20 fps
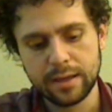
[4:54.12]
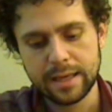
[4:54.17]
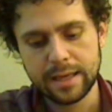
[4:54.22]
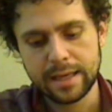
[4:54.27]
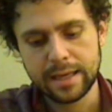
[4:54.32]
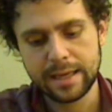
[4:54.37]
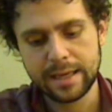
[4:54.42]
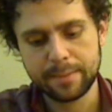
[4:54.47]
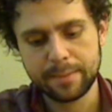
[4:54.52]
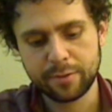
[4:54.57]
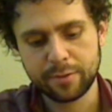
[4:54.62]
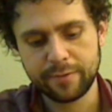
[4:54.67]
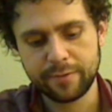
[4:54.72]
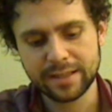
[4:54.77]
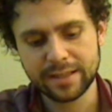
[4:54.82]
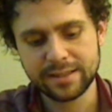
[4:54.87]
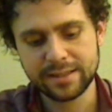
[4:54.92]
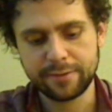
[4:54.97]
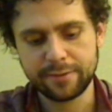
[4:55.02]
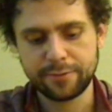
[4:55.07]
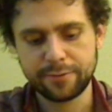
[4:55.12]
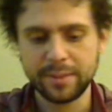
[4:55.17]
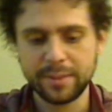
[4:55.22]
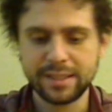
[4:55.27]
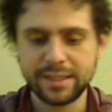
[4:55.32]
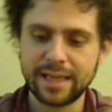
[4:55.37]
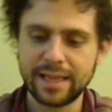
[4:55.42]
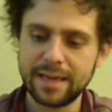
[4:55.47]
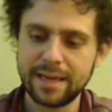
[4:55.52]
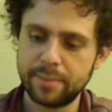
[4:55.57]
it prevents it from
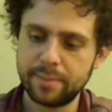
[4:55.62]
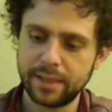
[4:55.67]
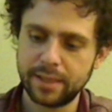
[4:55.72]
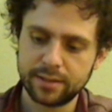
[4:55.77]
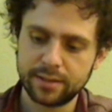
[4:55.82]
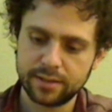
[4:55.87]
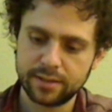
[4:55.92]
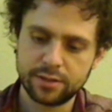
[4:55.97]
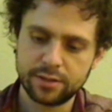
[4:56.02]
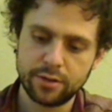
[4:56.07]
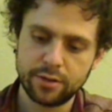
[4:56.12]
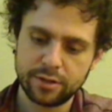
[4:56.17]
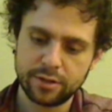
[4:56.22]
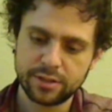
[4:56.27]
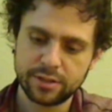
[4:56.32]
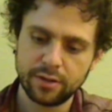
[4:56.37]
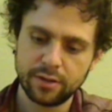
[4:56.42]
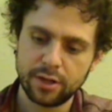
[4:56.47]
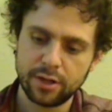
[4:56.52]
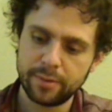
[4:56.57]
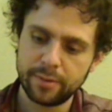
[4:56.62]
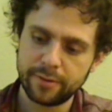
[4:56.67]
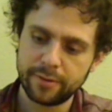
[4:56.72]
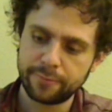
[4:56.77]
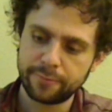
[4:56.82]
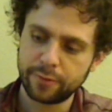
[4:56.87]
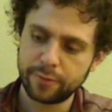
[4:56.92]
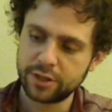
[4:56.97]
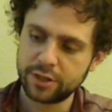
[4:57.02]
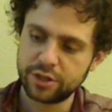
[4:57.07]
escaping. So there's a little bit
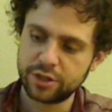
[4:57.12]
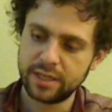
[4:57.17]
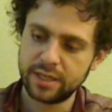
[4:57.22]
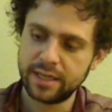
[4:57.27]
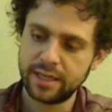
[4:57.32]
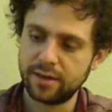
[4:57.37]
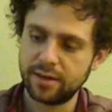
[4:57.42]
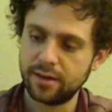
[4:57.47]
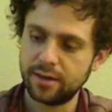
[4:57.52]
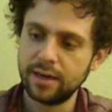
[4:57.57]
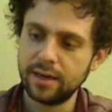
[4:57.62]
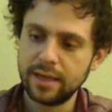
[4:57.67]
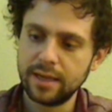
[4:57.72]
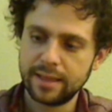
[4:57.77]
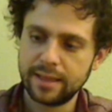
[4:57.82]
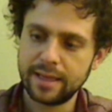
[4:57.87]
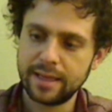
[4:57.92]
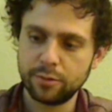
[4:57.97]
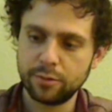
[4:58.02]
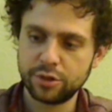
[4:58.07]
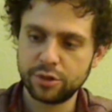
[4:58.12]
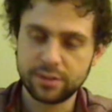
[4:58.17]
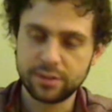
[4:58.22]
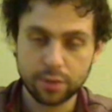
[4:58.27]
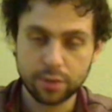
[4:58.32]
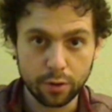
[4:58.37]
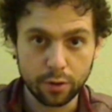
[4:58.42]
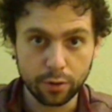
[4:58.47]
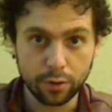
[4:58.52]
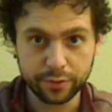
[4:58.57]
of friction here that will
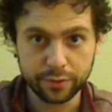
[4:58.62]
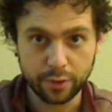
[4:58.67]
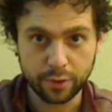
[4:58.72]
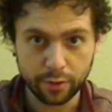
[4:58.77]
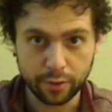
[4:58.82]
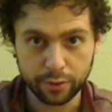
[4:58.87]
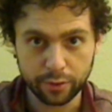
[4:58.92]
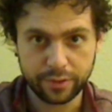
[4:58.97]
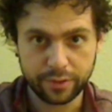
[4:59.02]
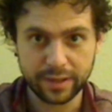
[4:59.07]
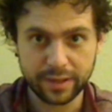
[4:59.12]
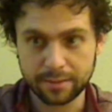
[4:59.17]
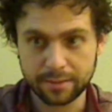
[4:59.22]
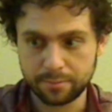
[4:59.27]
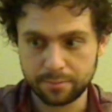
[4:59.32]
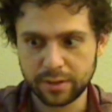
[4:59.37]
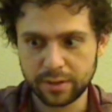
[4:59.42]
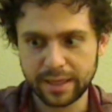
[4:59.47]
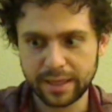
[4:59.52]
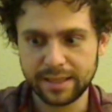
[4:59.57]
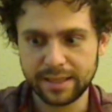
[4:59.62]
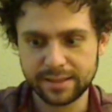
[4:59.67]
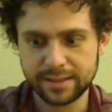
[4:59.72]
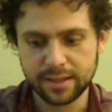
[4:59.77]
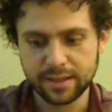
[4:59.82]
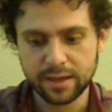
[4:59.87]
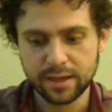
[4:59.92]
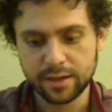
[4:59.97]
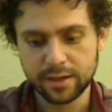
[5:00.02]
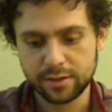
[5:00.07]
just hold the whole thing in place.
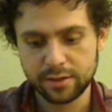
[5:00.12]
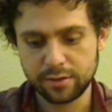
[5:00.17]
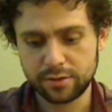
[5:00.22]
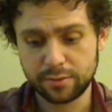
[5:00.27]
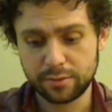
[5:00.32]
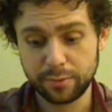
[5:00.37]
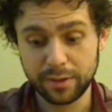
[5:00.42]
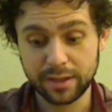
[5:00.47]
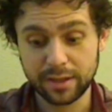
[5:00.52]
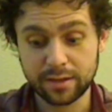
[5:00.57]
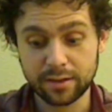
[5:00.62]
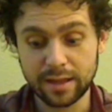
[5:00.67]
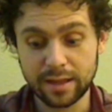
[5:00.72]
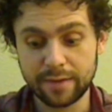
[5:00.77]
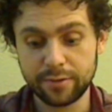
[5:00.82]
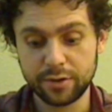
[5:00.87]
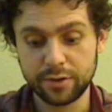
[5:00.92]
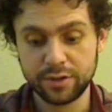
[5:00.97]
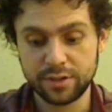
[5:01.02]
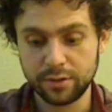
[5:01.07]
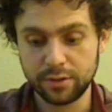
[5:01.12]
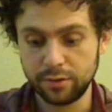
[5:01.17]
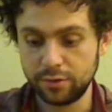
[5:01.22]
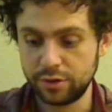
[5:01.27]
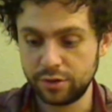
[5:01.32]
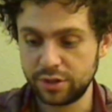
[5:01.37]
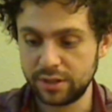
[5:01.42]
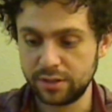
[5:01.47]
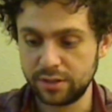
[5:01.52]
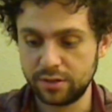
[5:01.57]
So it's a really clever
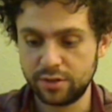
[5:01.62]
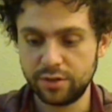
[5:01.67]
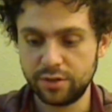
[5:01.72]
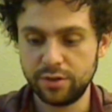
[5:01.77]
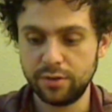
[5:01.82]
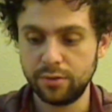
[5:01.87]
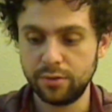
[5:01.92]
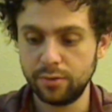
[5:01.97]
solution to